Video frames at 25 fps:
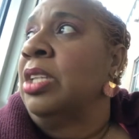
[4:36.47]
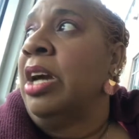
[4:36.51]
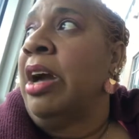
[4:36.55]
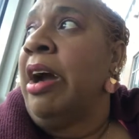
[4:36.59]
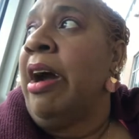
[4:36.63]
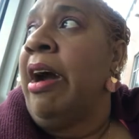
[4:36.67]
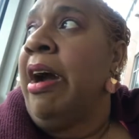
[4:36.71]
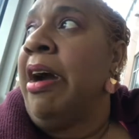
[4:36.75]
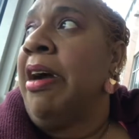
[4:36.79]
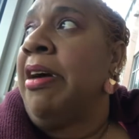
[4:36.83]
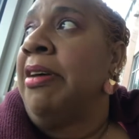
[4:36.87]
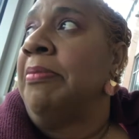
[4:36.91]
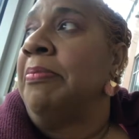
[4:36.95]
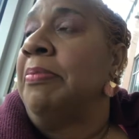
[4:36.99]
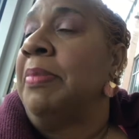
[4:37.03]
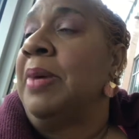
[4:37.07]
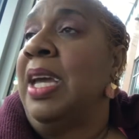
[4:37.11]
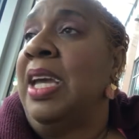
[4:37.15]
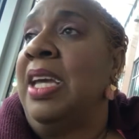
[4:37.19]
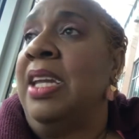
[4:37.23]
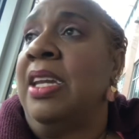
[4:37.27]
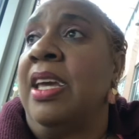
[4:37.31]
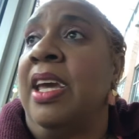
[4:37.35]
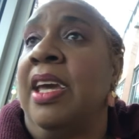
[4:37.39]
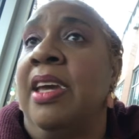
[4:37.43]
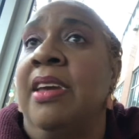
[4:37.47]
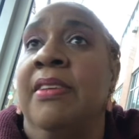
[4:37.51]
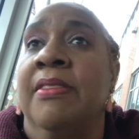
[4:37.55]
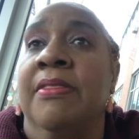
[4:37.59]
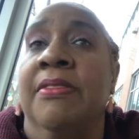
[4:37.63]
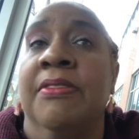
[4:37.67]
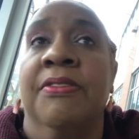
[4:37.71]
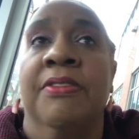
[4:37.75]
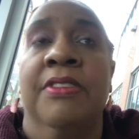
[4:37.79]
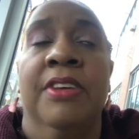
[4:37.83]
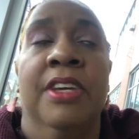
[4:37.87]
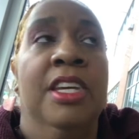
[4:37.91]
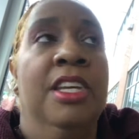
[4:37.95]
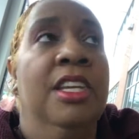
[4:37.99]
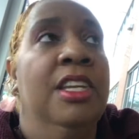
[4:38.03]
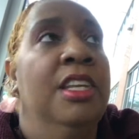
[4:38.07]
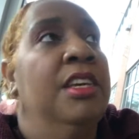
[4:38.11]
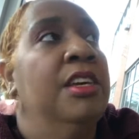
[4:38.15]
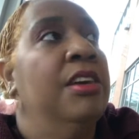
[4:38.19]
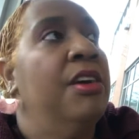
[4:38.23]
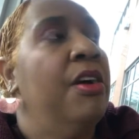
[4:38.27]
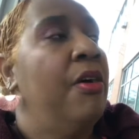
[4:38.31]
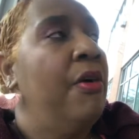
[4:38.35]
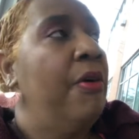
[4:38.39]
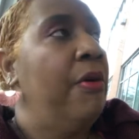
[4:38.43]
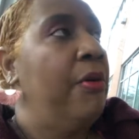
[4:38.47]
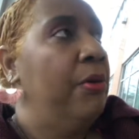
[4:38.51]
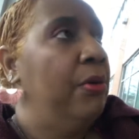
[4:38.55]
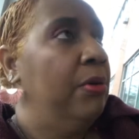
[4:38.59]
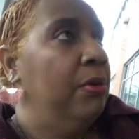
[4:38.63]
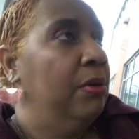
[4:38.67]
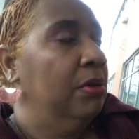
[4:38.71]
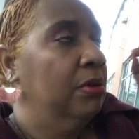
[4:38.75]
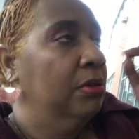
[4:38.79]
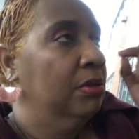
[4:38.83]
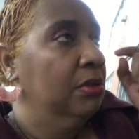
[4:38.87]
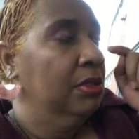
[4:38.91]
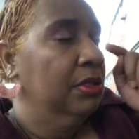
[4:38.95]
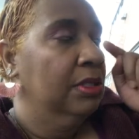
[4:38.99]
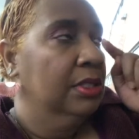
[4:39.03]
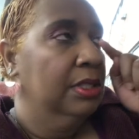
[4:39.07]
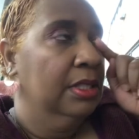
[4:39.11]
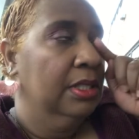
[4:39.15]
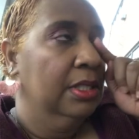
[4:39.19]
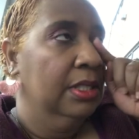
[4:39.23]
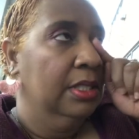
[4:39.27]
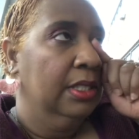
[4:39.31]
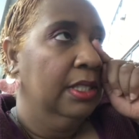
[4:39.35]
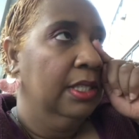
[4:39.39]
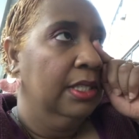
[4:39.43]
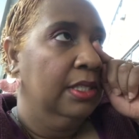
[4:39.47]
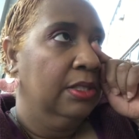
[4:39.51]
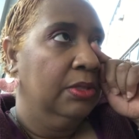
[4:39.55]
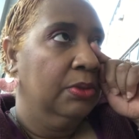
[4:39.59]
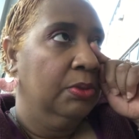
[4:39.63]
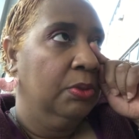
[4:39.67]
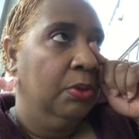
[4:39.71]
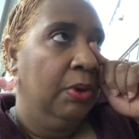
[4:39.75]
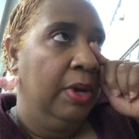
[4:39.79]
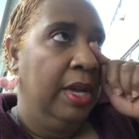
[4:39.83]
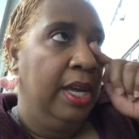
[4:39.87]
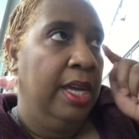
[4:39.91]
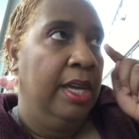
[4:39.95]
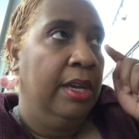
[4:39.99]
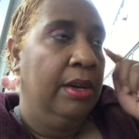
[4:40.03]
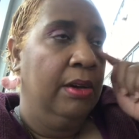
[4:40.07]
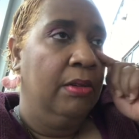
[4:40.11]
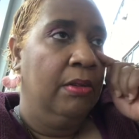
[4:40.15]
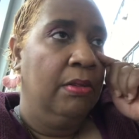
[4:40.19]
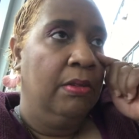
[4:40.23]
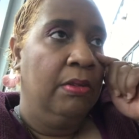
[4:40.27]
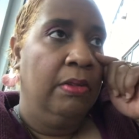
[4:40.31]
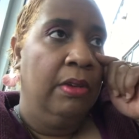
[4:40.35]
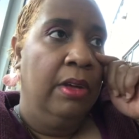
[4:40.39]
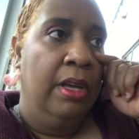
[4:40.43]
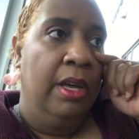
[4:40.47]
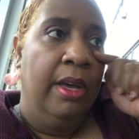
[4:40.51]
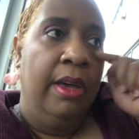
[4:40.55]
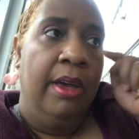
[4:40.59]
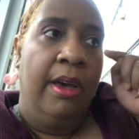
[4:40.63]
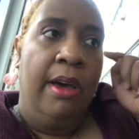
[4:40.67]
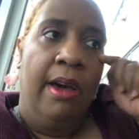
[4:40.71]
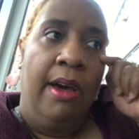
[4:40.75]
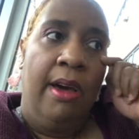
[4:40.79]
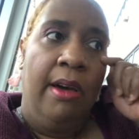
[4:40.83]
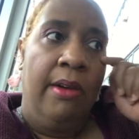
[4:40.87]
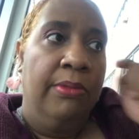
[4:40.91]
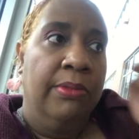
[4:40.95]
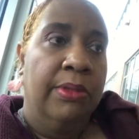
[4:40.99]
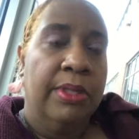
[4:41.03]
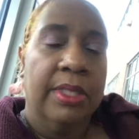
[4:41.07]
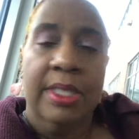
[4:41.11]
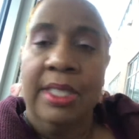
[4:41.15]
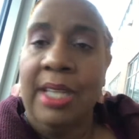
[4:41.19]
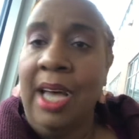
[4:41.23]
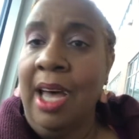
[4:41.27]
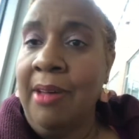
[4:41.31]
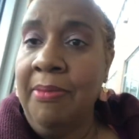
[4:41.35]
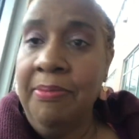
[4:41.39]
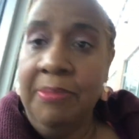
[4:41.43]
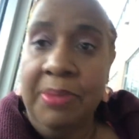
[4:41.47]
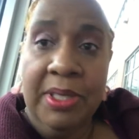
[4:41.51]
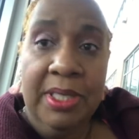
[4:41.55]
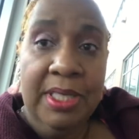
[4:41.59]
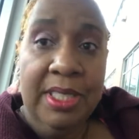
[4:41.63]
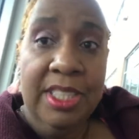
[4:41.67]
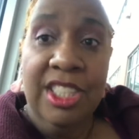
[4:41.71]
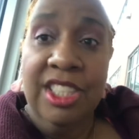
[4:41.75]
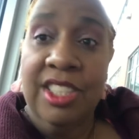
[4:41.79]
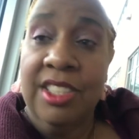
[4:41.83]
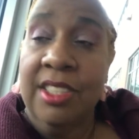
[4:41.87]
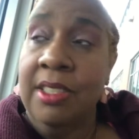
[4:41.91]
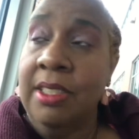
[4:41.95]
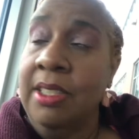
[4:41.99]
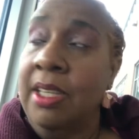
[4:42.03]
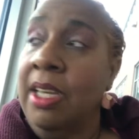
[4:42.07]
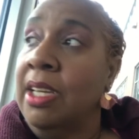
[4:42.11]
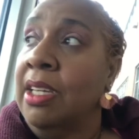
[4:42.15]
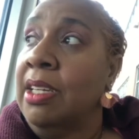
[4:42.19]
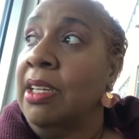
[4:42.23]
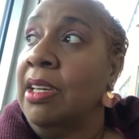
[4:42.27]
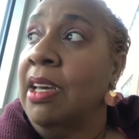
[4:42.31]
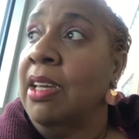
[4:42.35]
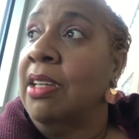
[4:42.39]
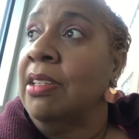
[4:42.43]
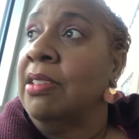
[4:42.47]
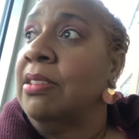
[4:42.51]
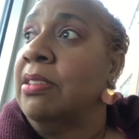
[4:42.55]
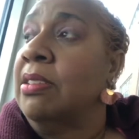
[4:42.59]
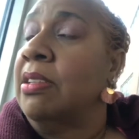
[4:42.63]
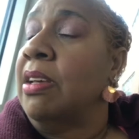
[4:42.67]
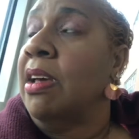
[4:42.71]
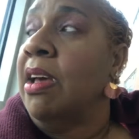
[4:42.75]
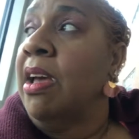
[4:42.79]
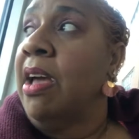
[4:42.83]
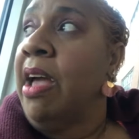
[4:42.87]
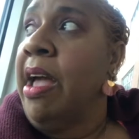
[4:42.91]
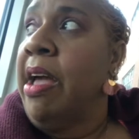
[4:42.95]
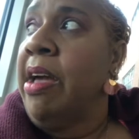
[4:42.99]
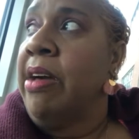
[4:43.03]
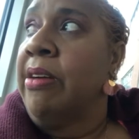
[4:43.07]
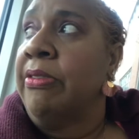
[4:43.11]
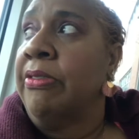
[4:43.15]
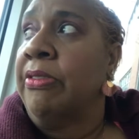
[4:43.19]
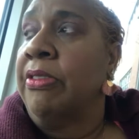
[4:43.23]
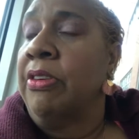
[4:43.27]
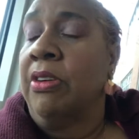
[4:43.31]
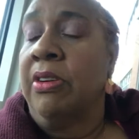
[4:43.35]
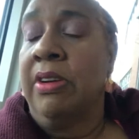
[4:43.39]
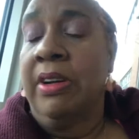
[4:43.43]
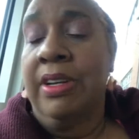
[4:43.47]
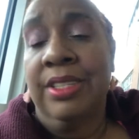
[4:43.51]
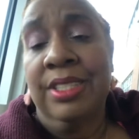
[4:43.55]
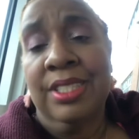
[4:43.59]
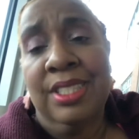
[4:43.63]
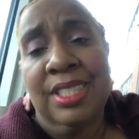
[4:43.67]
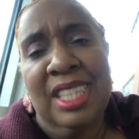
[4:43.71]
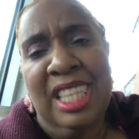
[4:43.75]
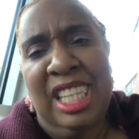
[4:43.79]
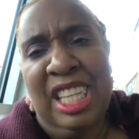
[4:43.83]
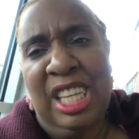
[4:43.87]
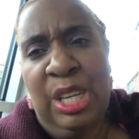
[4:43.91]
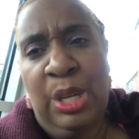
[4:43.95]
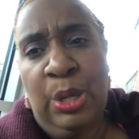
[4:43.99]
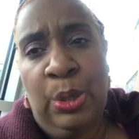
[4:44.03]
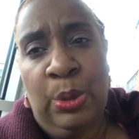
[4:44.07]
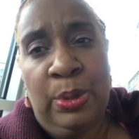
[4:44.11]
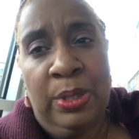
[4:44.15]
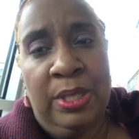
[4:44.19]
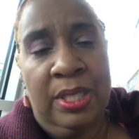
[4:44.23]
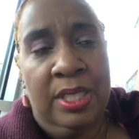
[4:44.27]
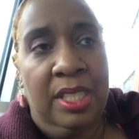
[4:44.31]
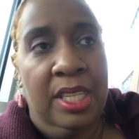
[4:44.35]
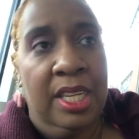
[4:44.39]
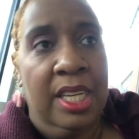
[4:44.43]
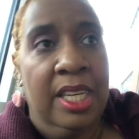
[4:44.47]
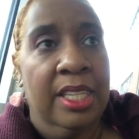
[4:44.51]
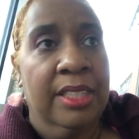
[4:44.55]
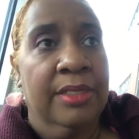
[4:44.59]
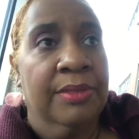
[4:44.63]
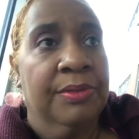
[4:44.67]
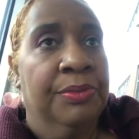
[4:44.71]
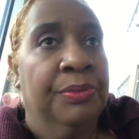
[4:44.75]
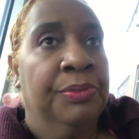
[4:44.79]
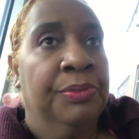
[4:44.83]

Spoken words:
I made a video as well. I've been sick as ever and still sick.